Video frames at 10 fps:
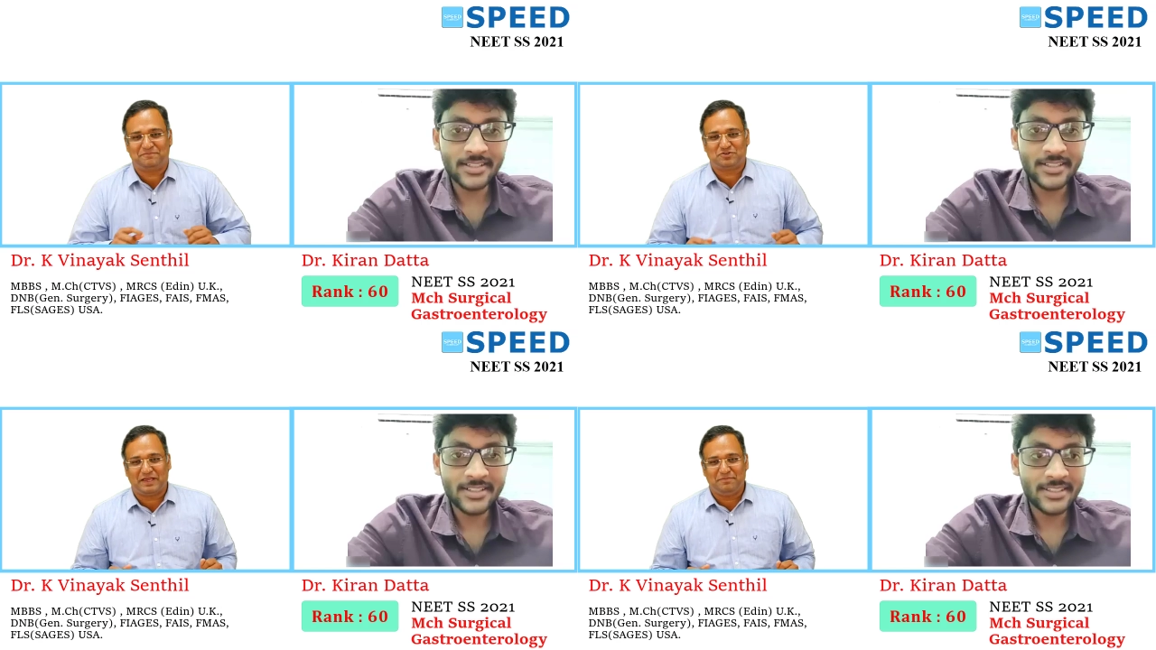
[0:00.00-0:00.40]

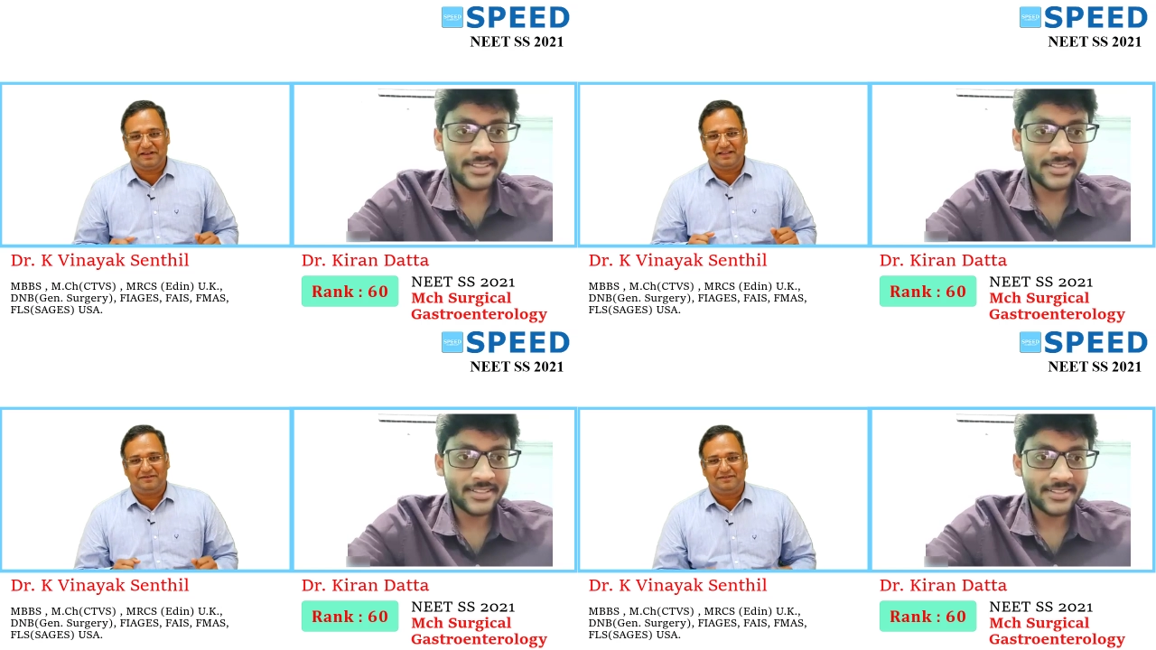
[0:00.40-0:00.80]
Speaker 1: So I
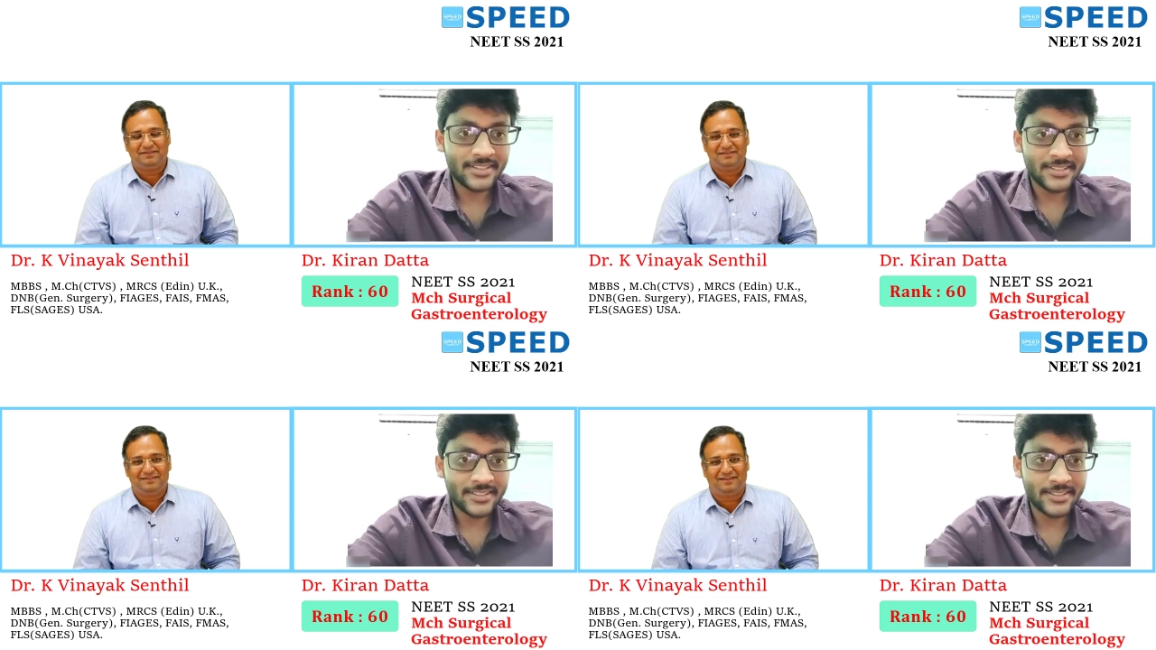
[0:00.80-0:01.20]
bring in
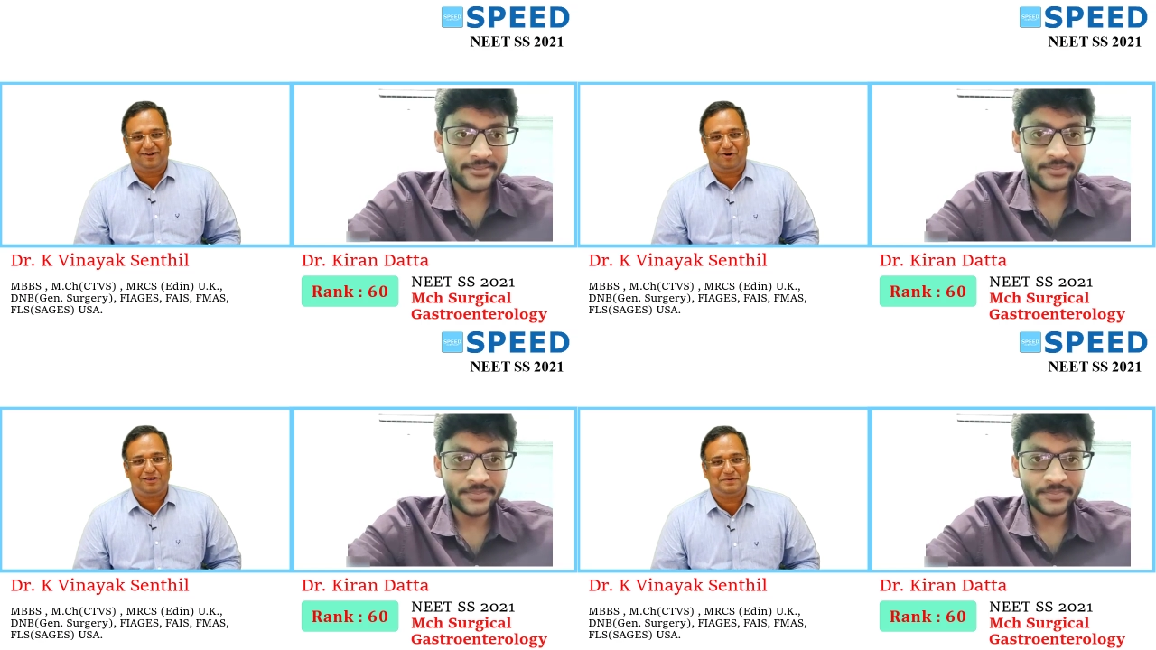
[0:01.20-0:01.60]

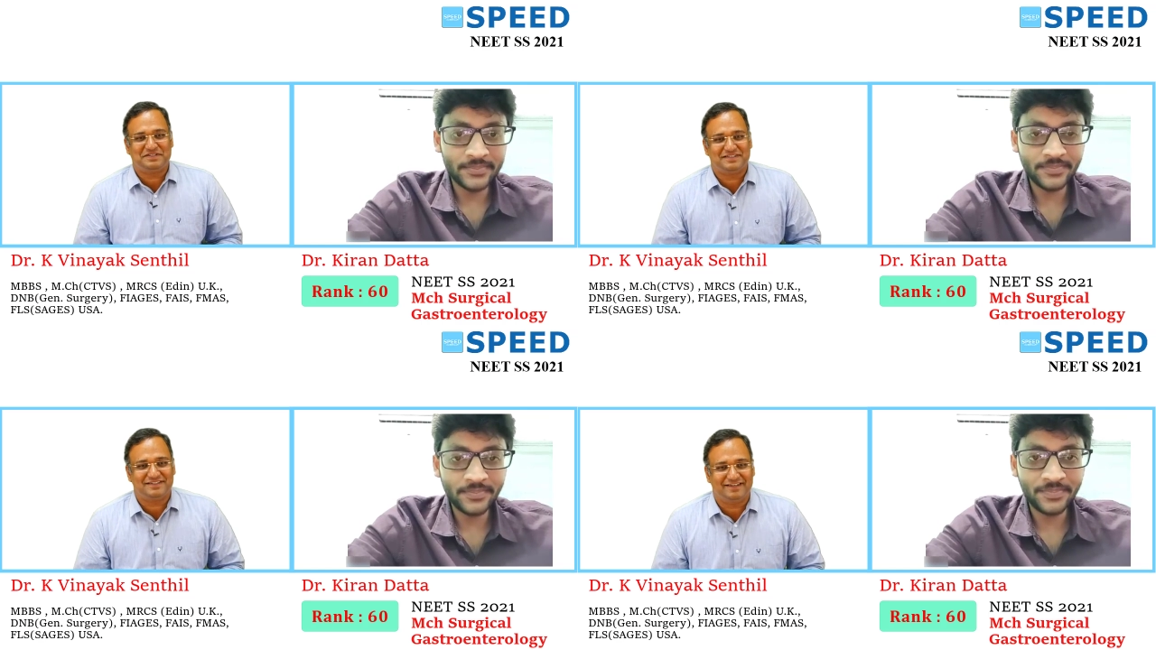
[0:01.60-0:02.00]
all the
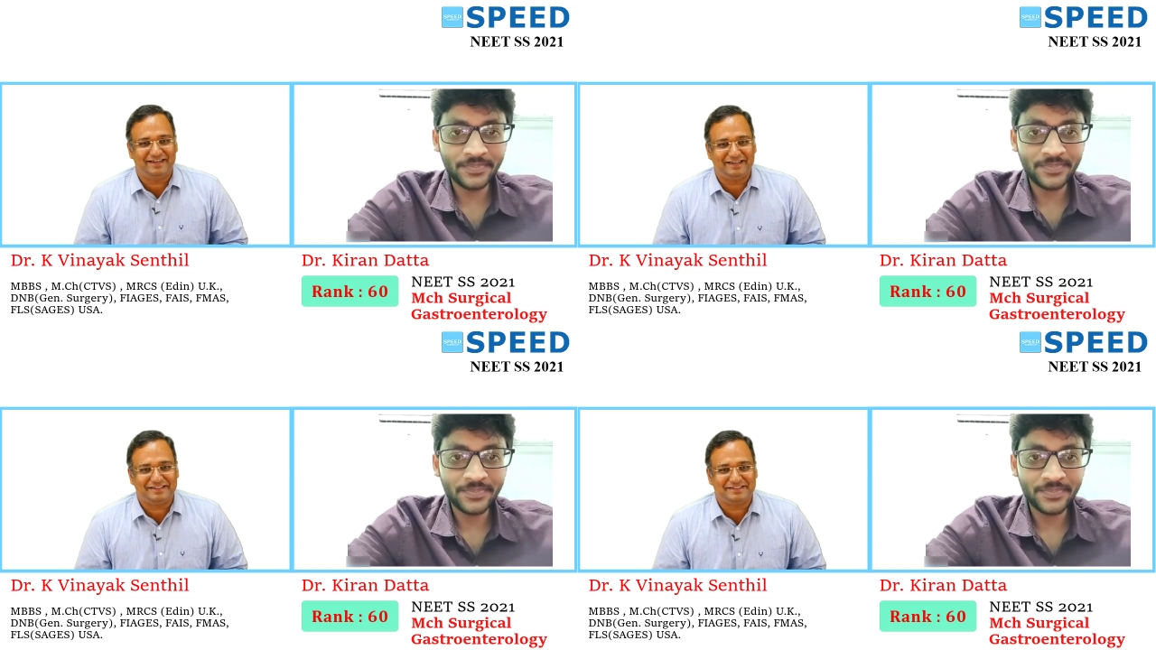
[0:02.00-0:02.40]
wishes and
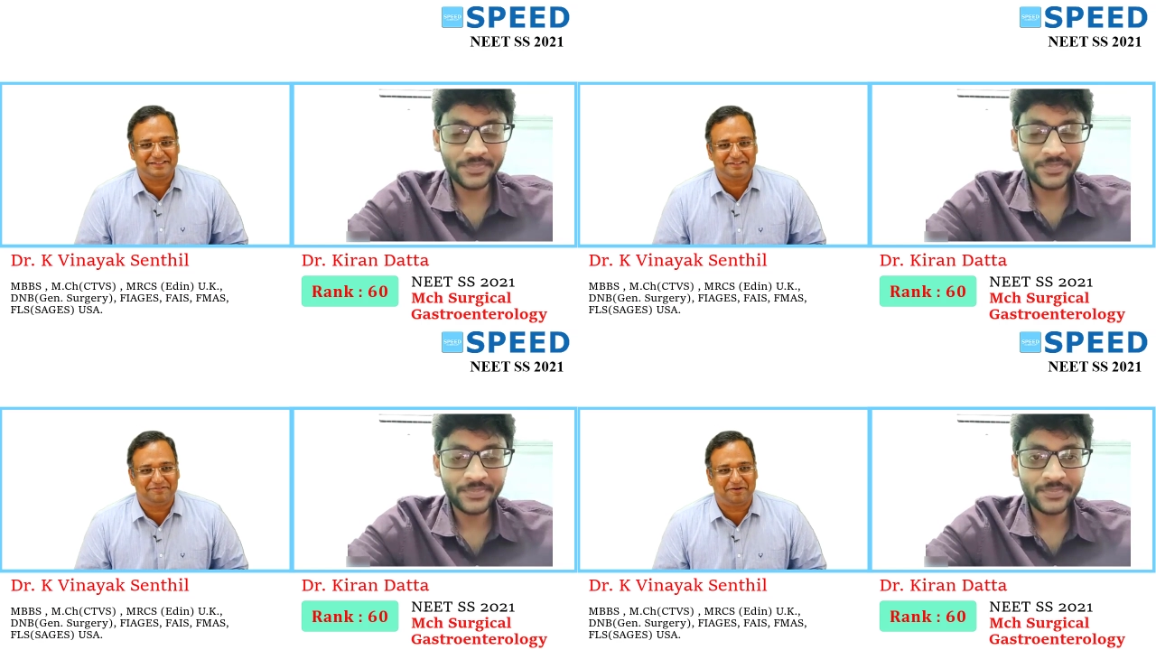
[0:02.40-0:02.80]
greetings
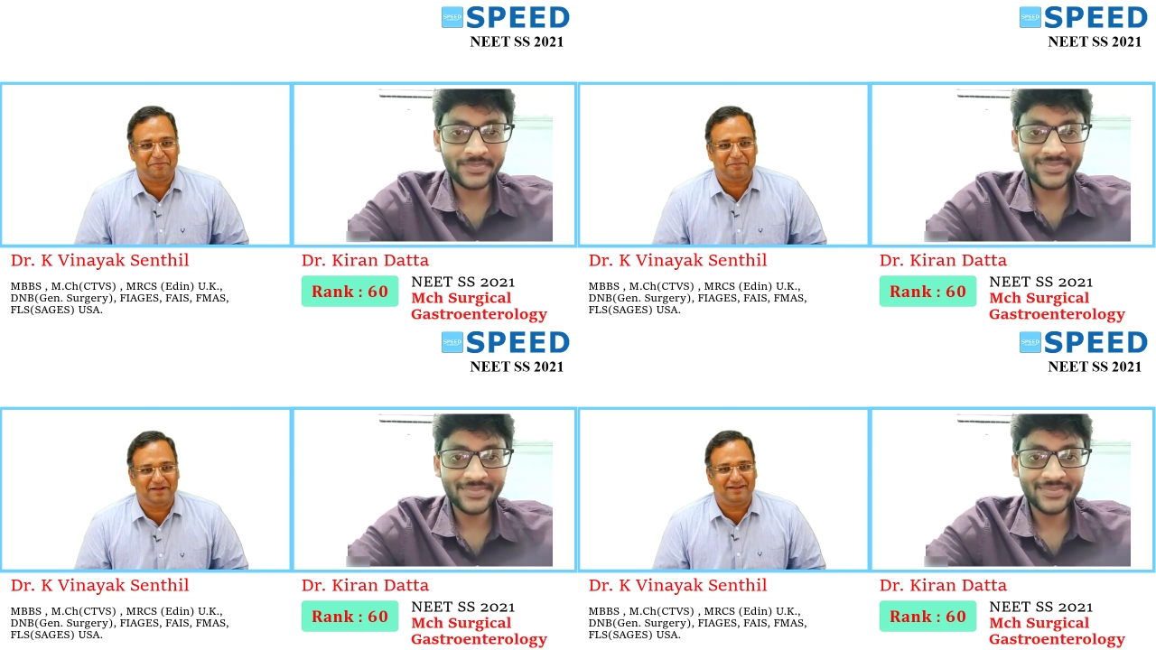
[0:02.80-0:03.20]

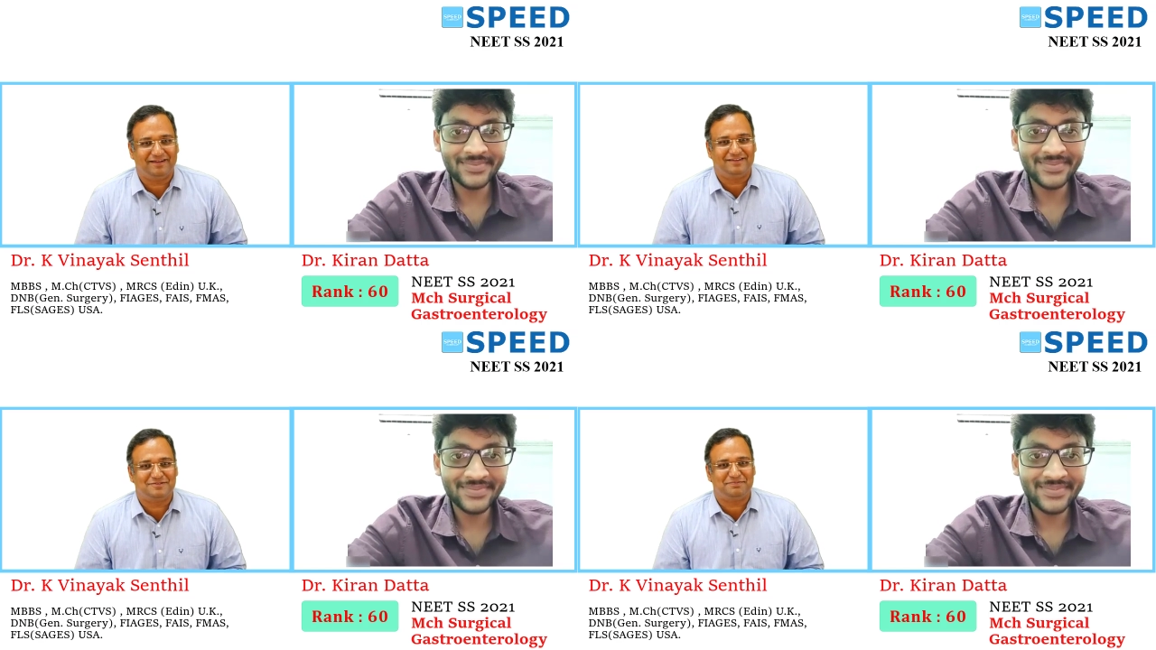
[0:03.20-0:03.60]
from
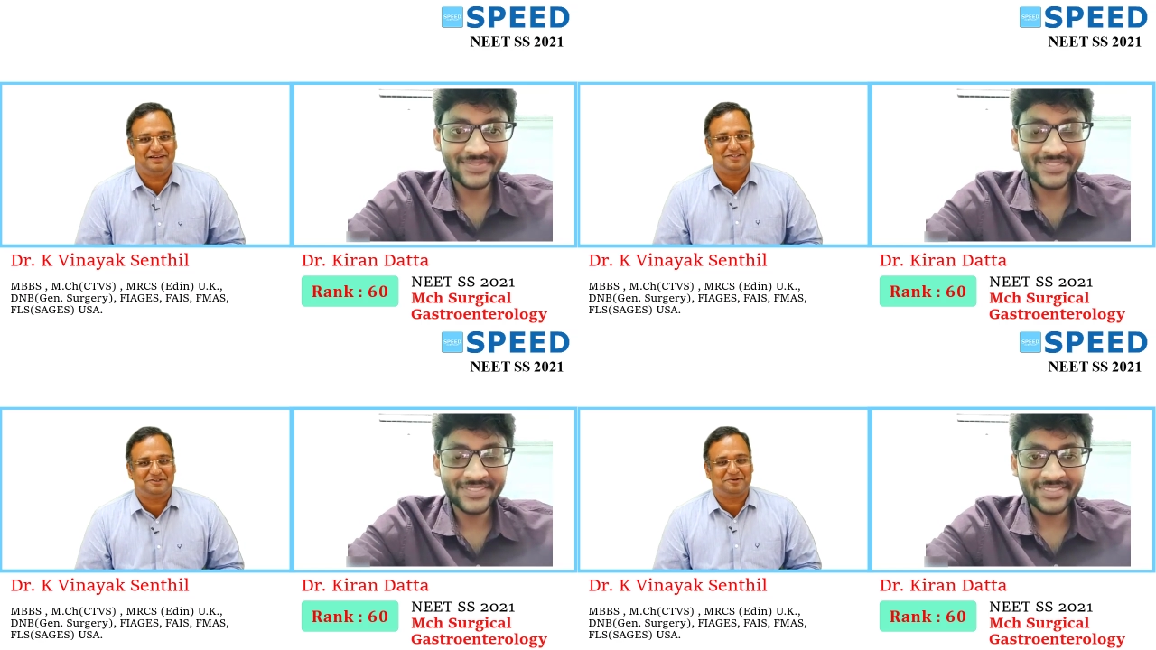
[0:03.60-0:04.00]
uh, Speed
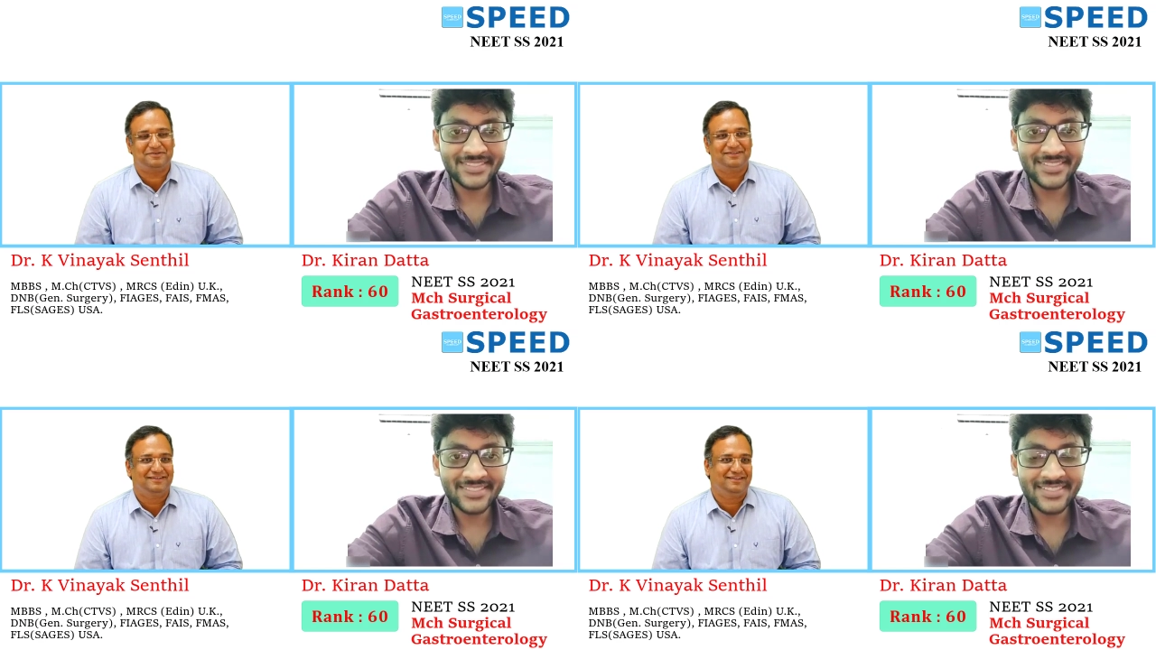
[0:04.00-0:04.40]

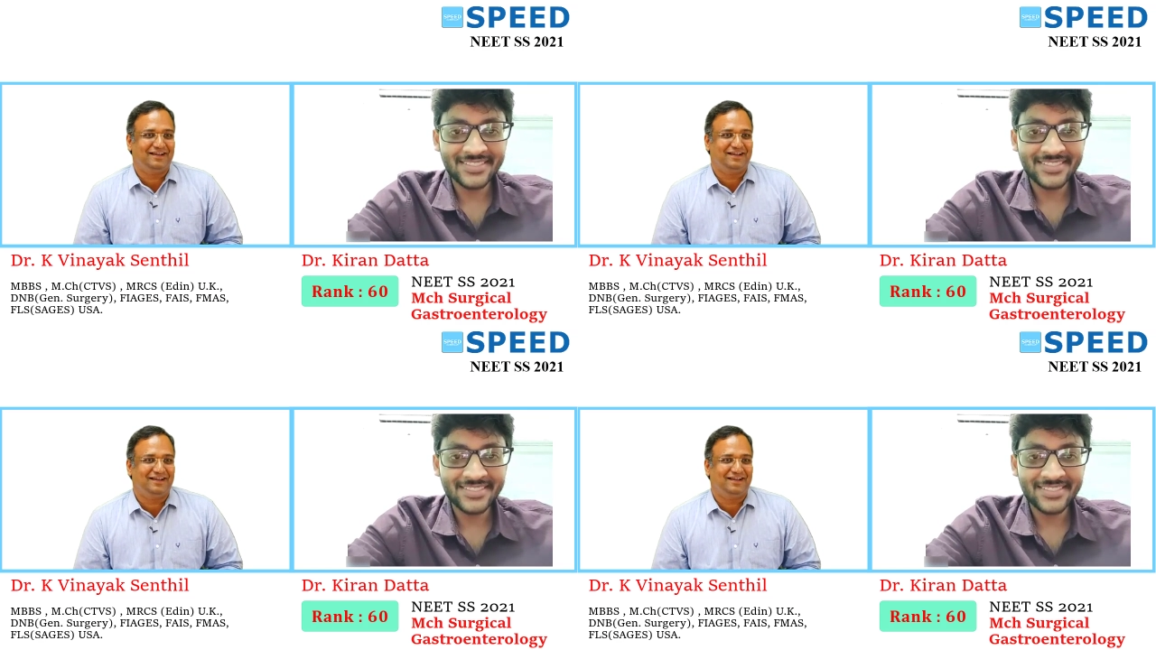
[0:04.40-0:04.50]
Institute